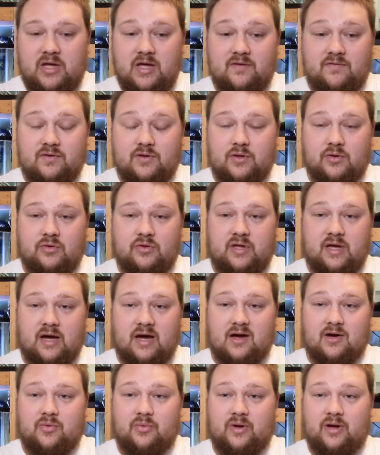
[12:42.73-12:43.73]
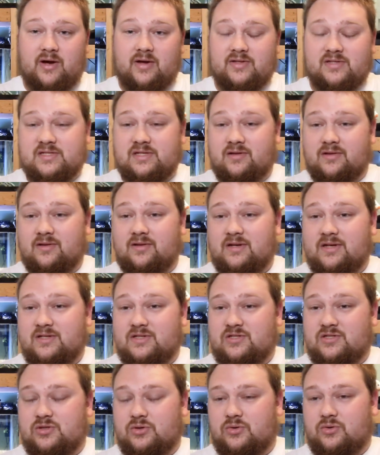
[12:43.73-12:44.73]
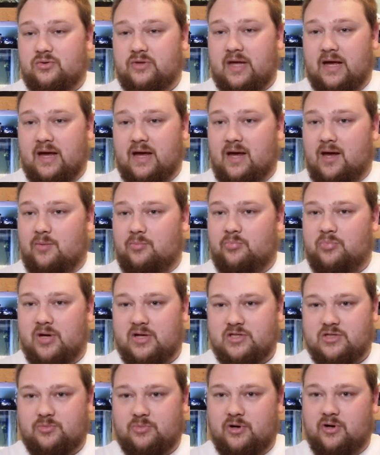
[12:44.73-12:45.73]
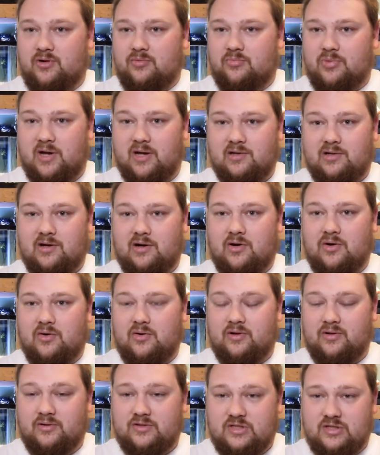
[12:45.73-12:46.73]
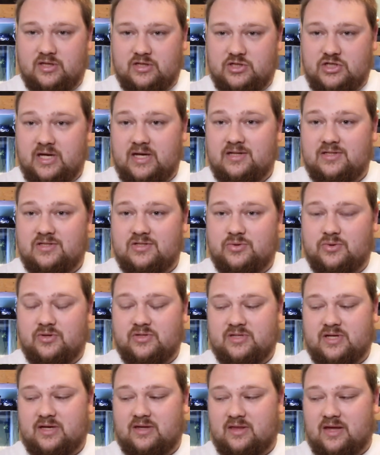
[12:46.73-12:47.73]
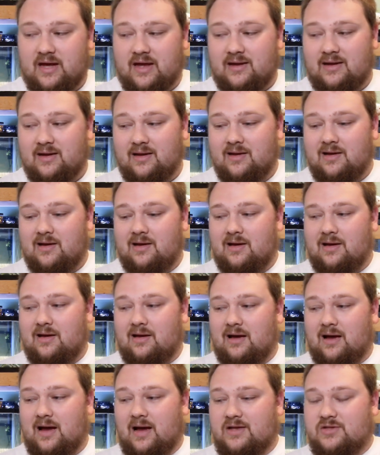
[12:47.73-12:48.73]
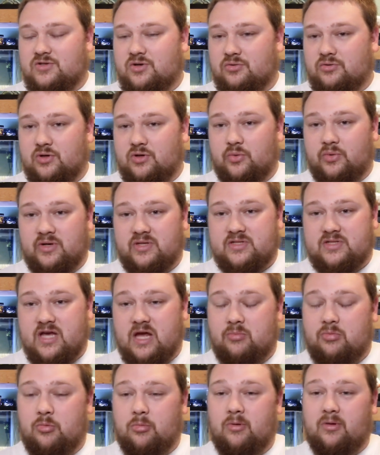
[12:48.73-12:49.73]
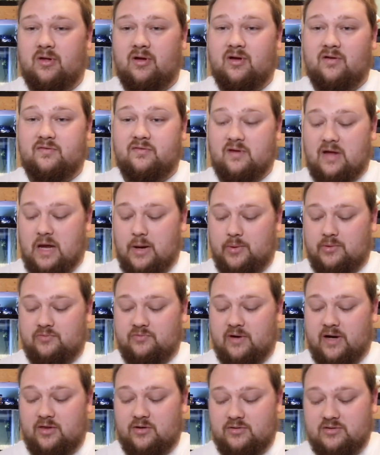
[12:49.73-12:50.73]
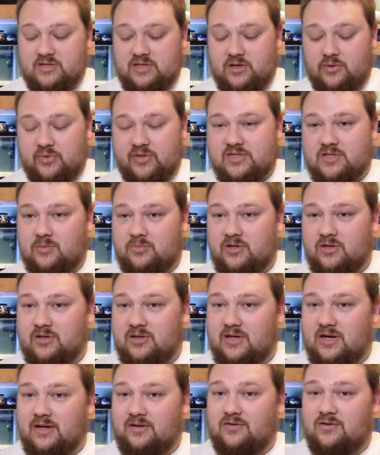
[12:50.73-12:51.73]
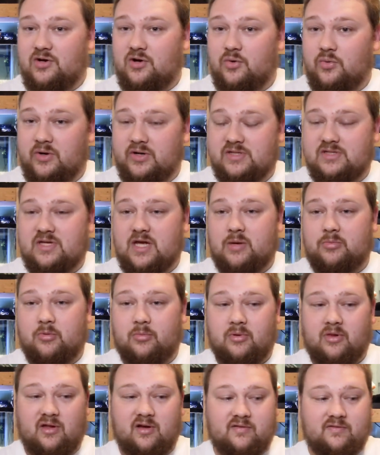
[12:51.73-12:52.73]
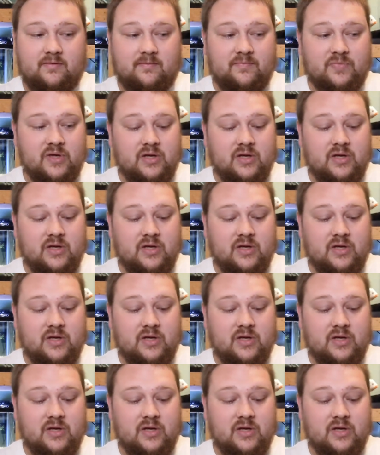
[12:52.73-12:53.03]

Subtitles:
Even though the Aquion sealant is sold at PetSmart, Petco, and the chain stores like that, I don't know what it's capable of. I would rather deal with something that I know what it's capable of.